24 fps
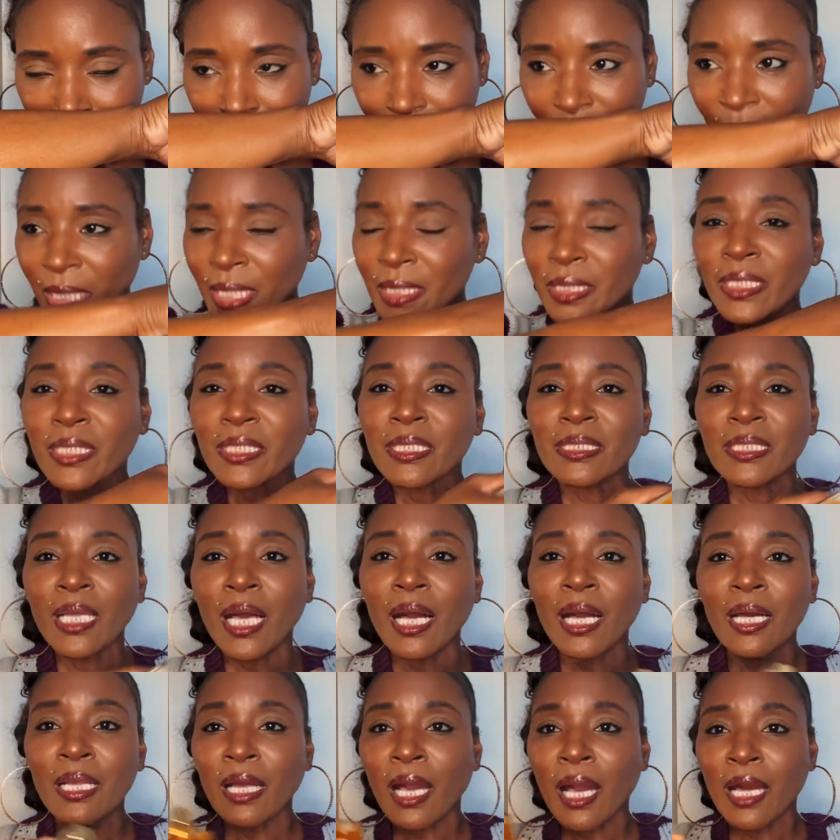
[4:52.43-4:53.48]
And it's
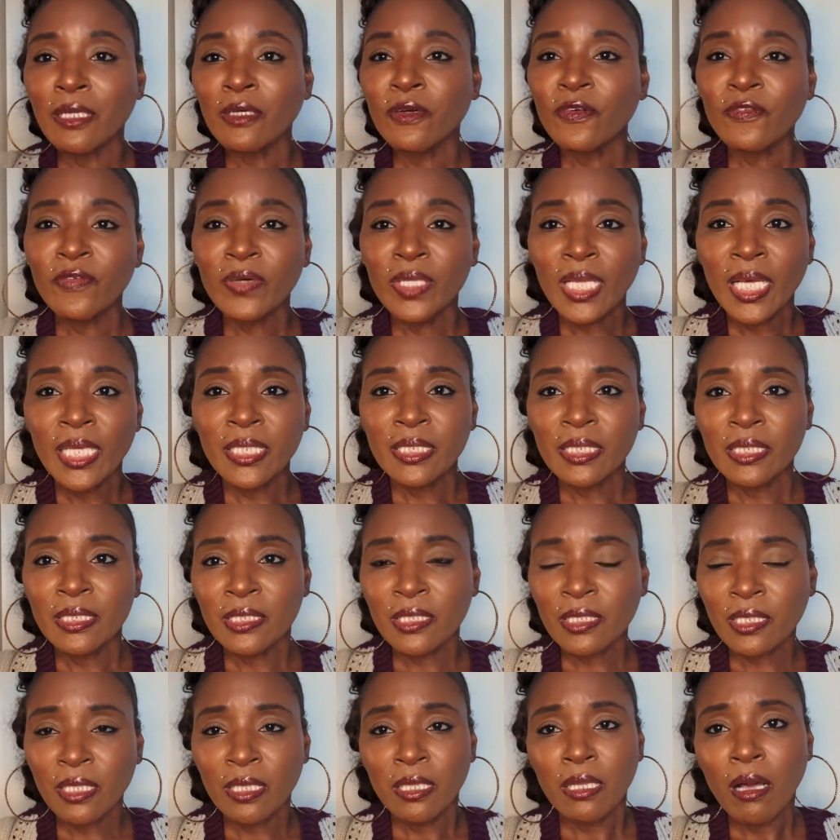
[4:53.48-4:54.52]
not, I don't feel like it's
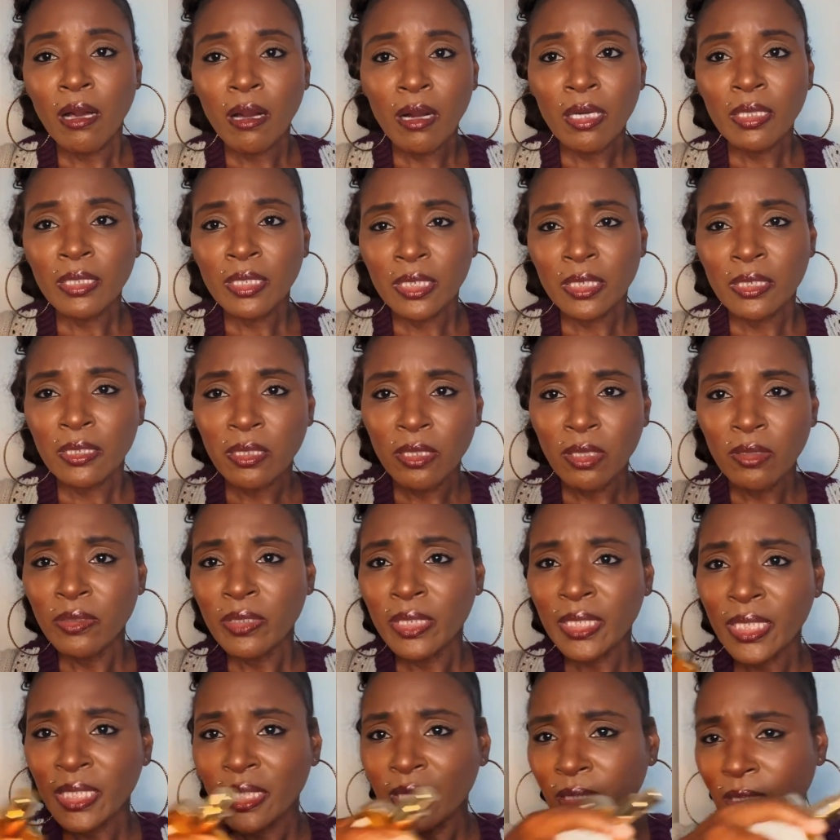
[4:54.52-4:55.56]
cloying,
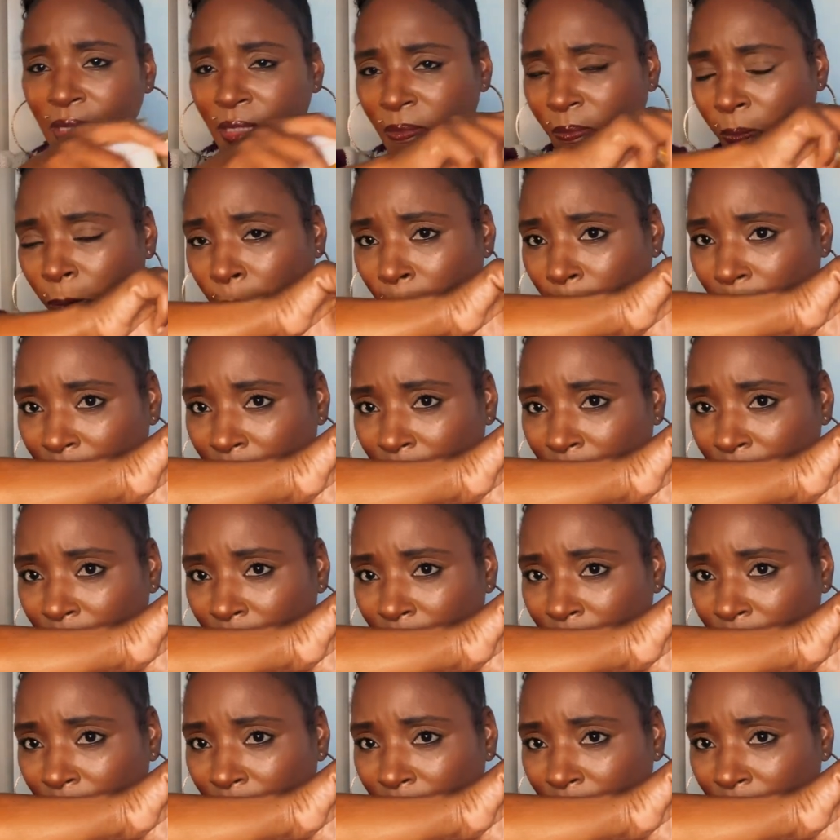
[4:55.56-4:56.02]
and